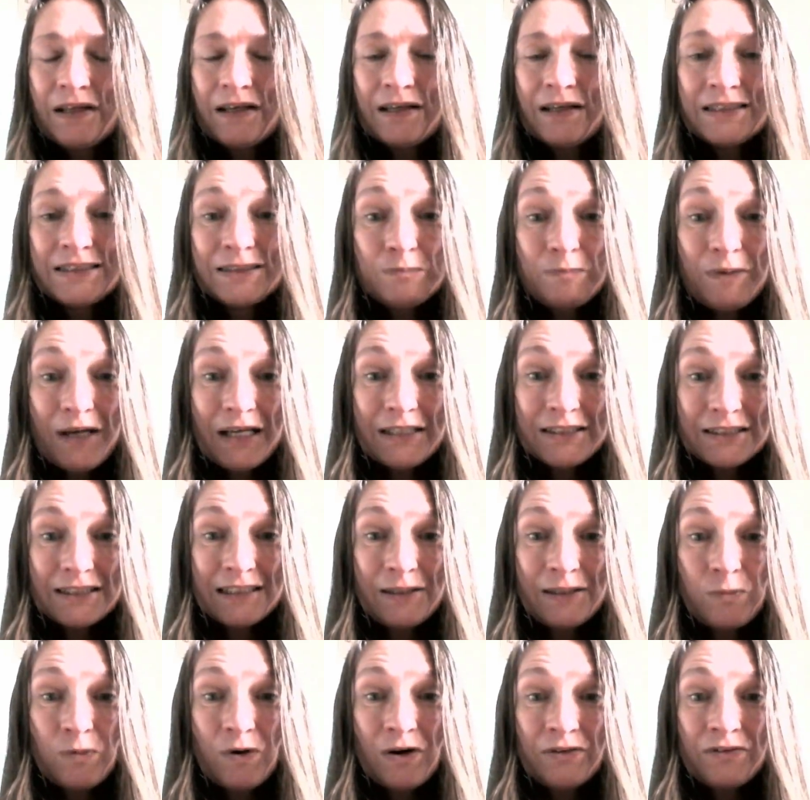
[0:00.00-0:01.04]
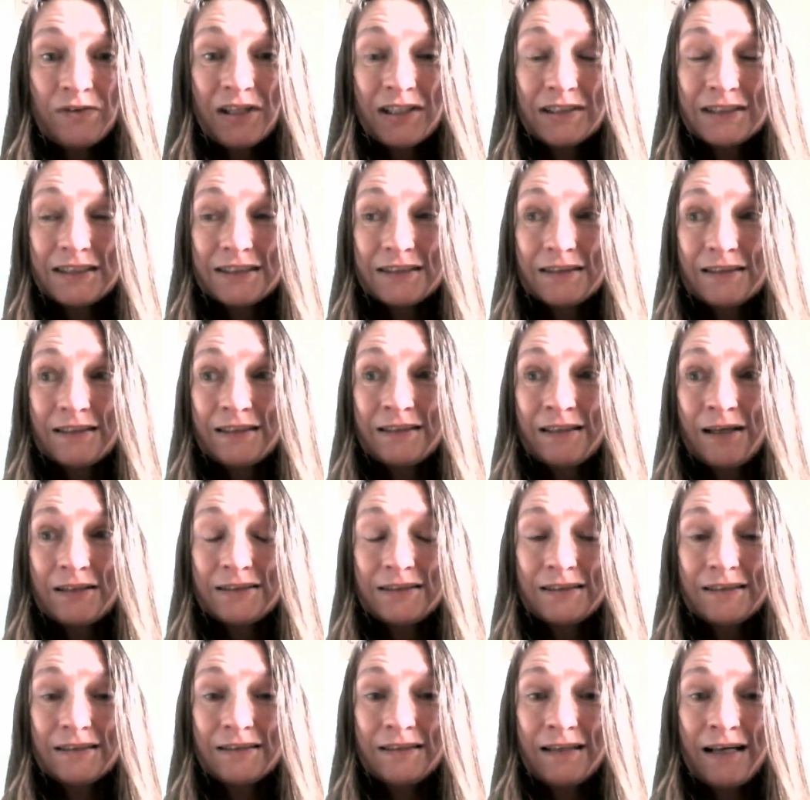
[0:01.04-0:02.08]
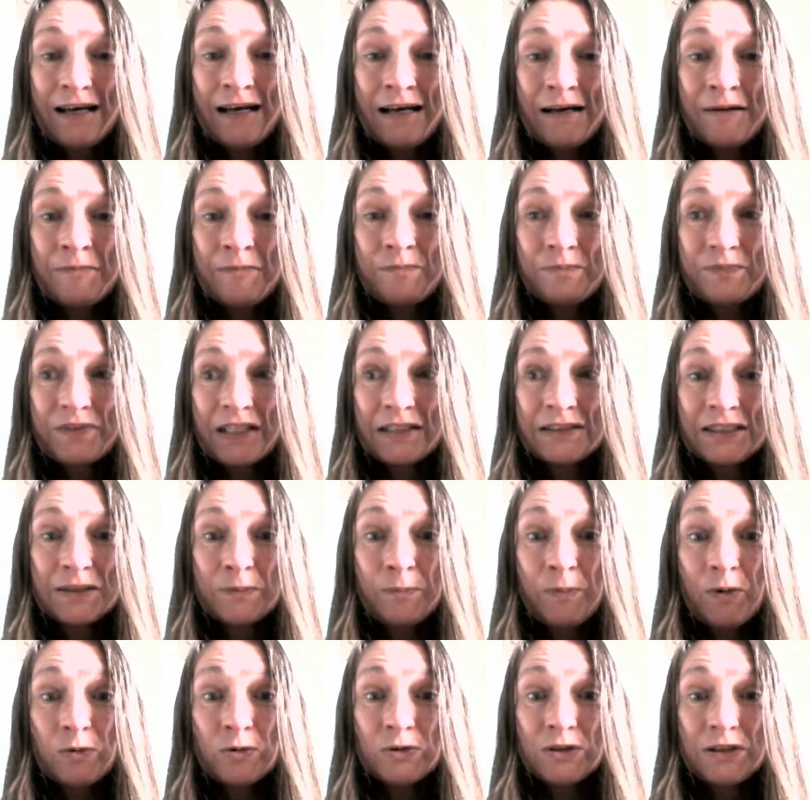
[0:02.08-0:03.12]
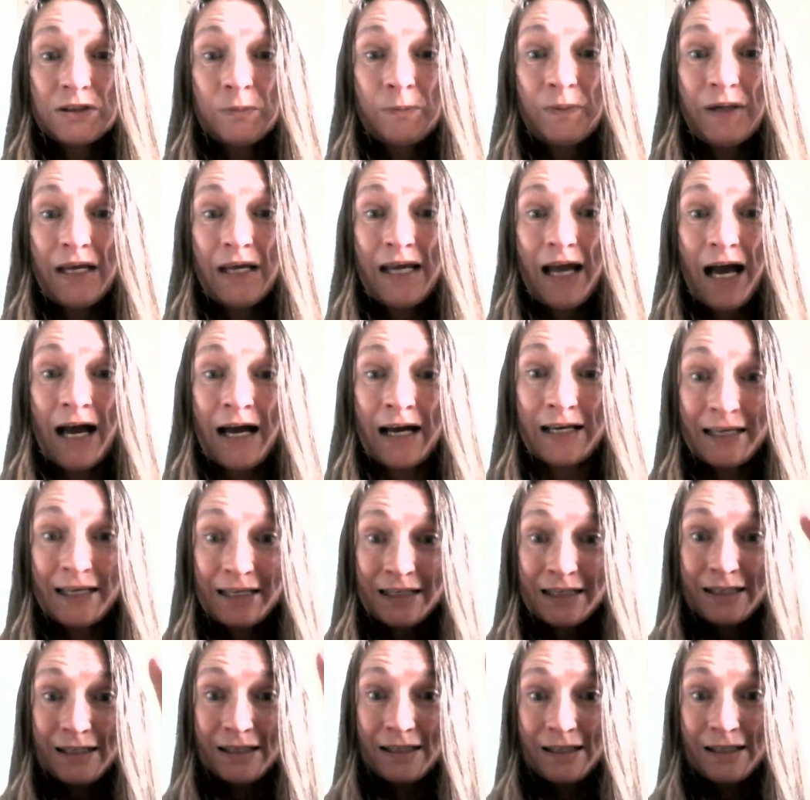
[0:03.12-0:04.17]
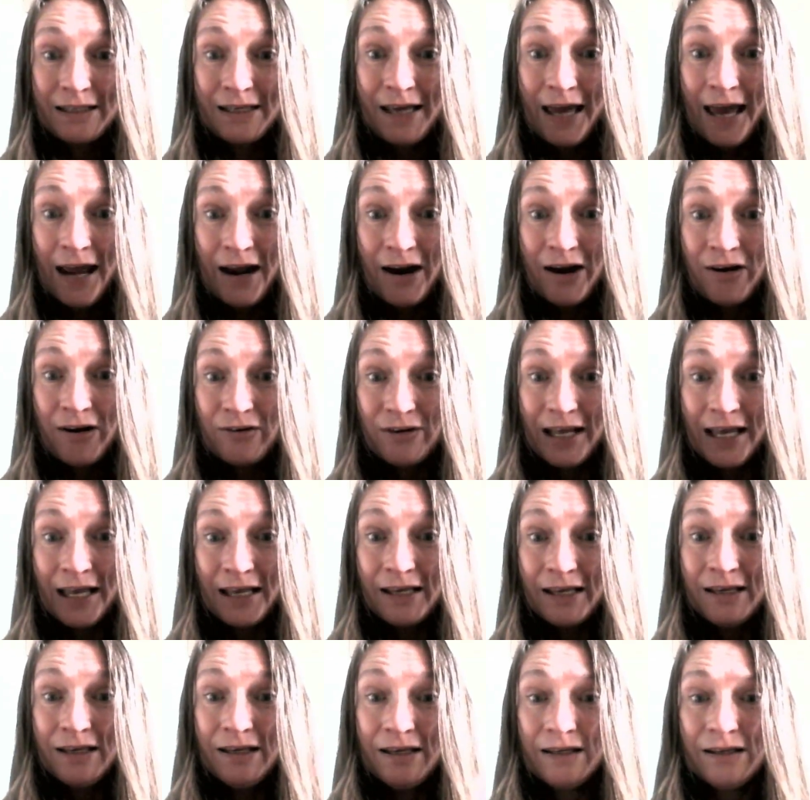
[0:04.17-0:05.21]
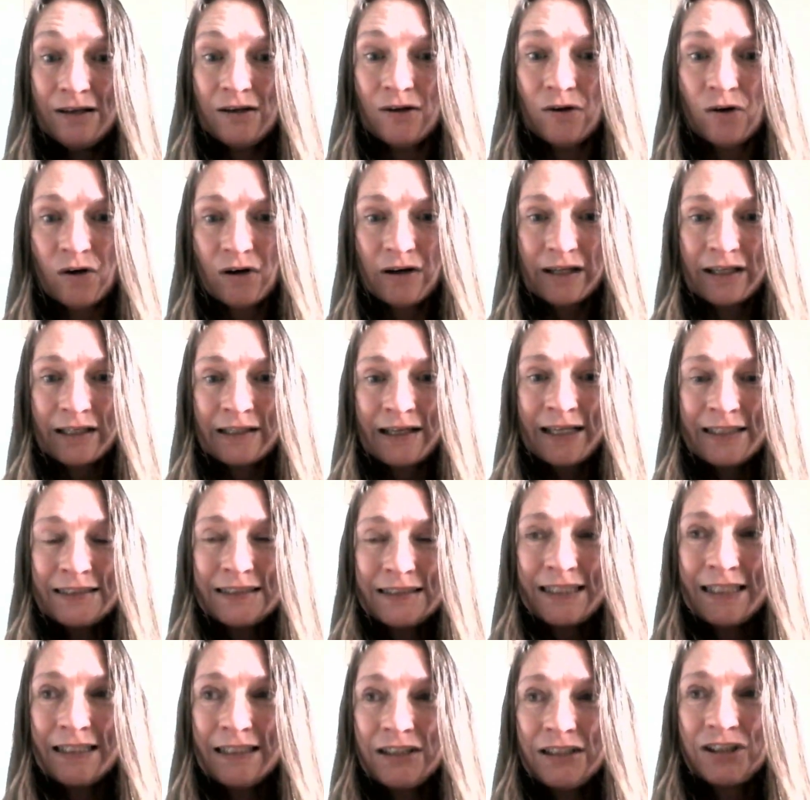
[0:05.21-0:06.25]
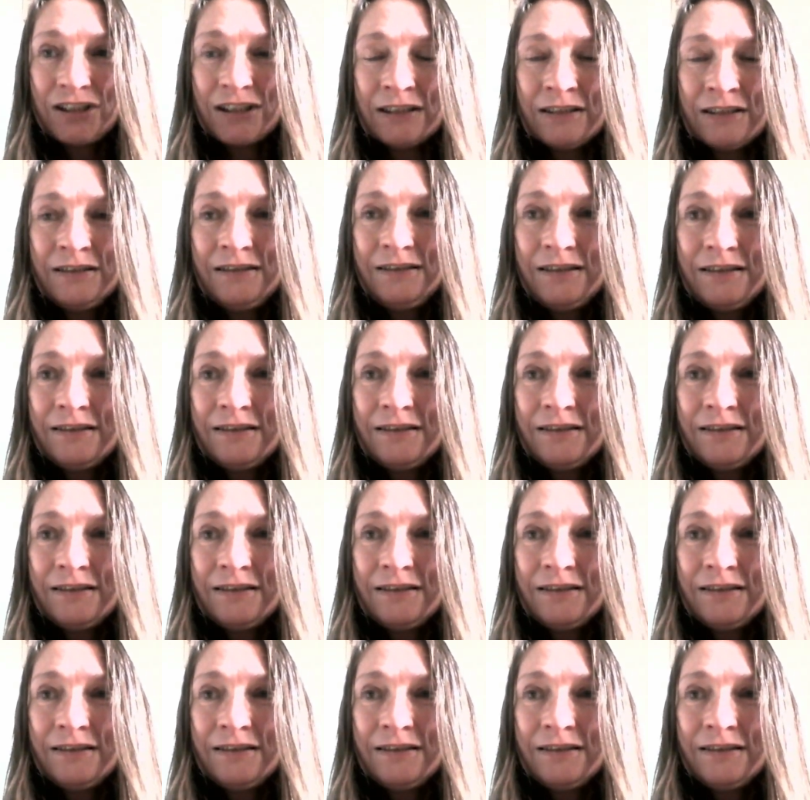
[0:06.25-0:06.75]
especially one that is supposed to be a caring organisation,